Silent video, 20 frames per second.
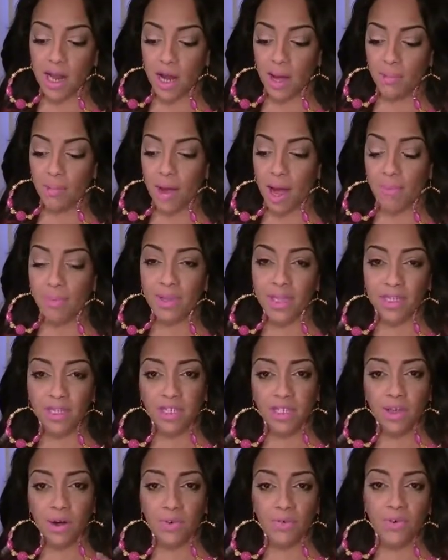I
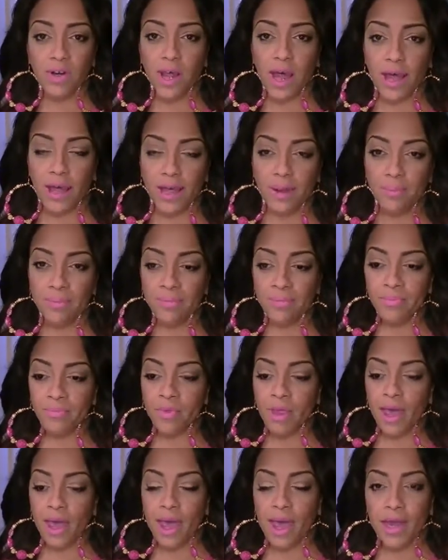bleached it overnight,
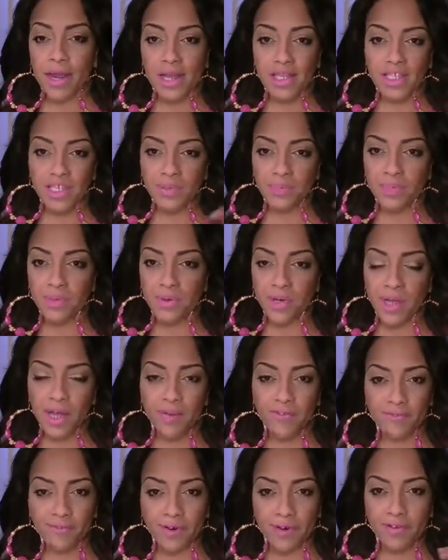and I just put it
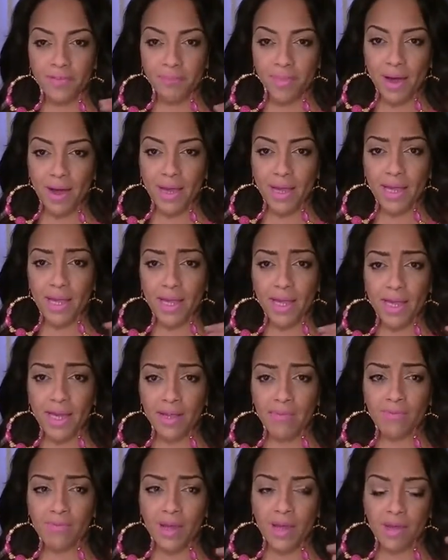in front of my
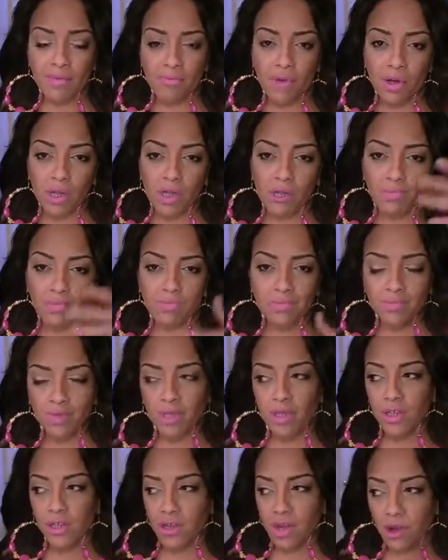heating vent. Well,
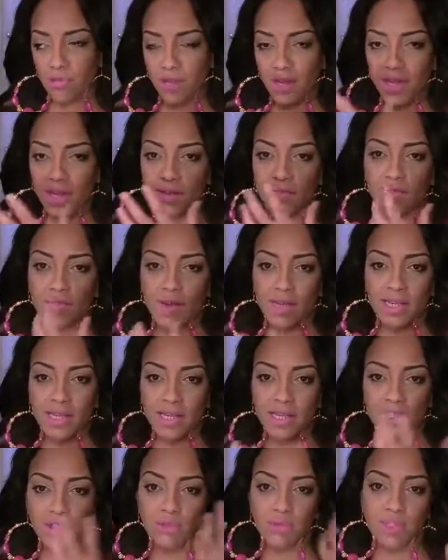you know, the heating vent,
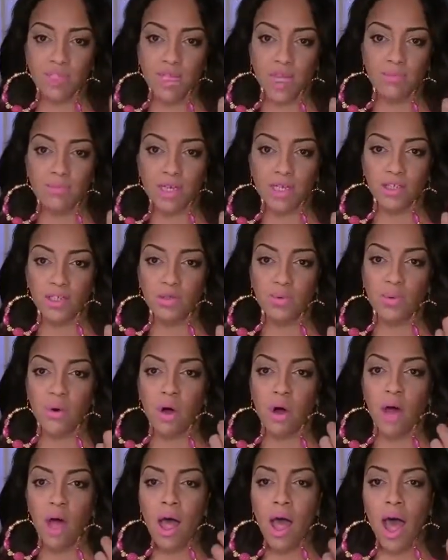the heat source that comes out your
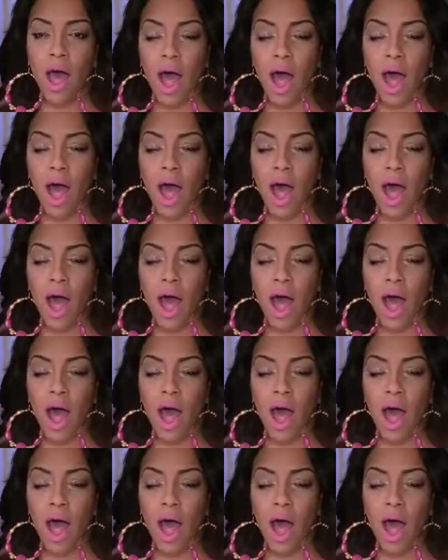wall.